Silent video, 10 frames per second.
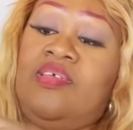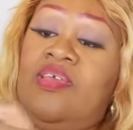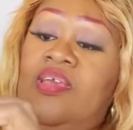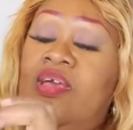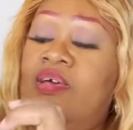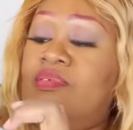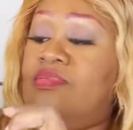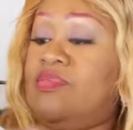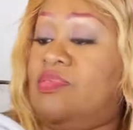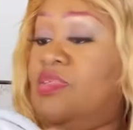Yeah.
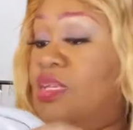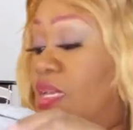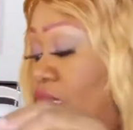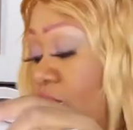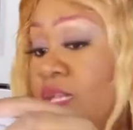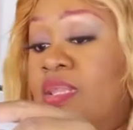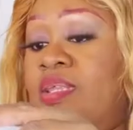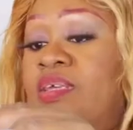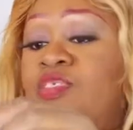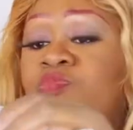
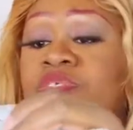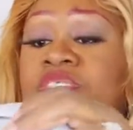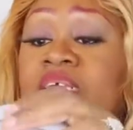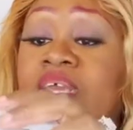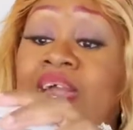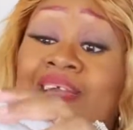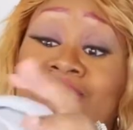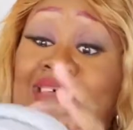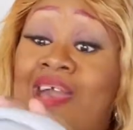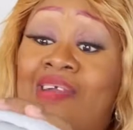This person,
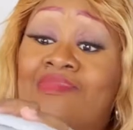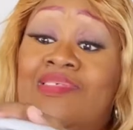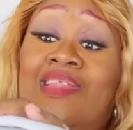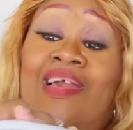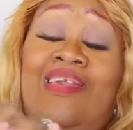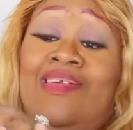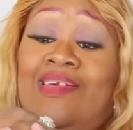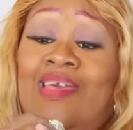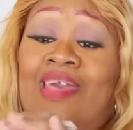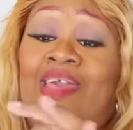guys, I was like,
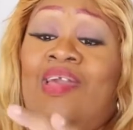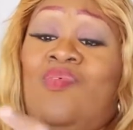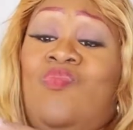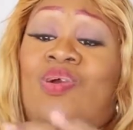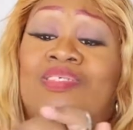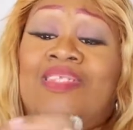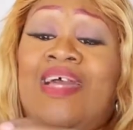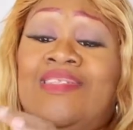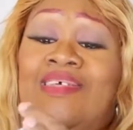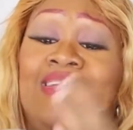what's
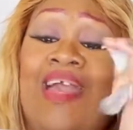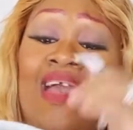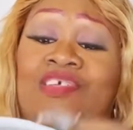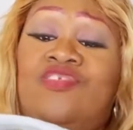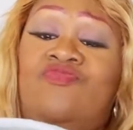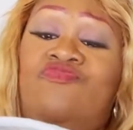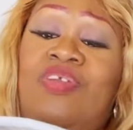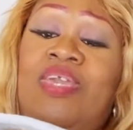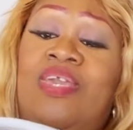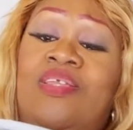that big guy
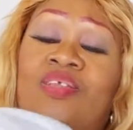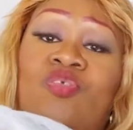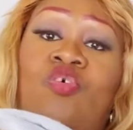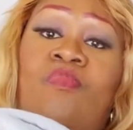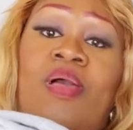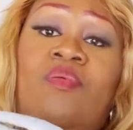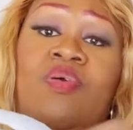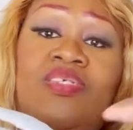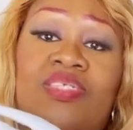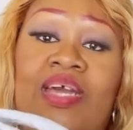ringing the doorbell?
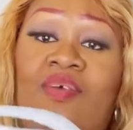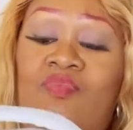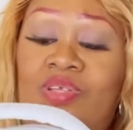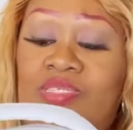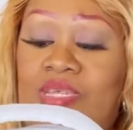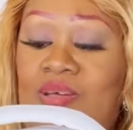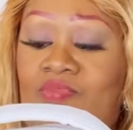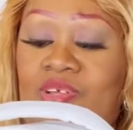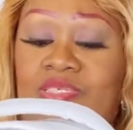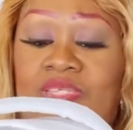What's that? What's that?
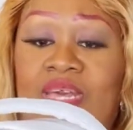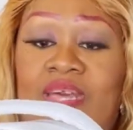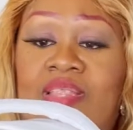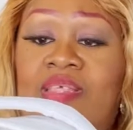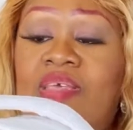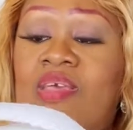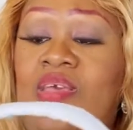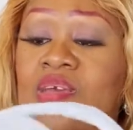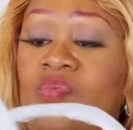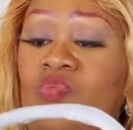What's that?
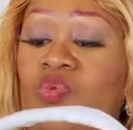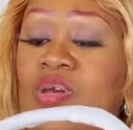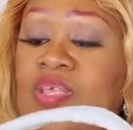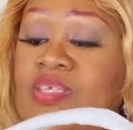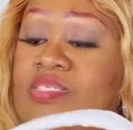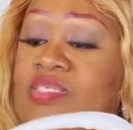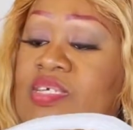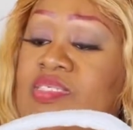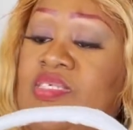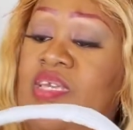What is
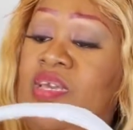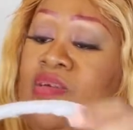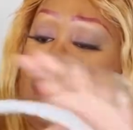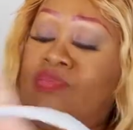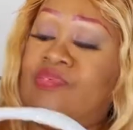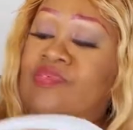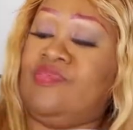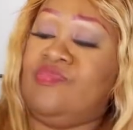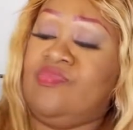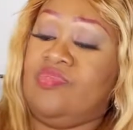this here?
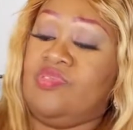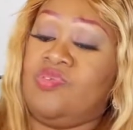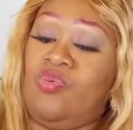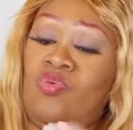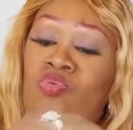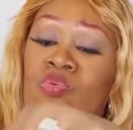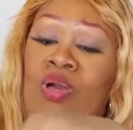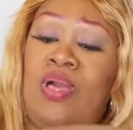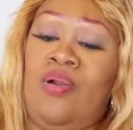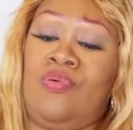Oh,
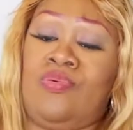wow.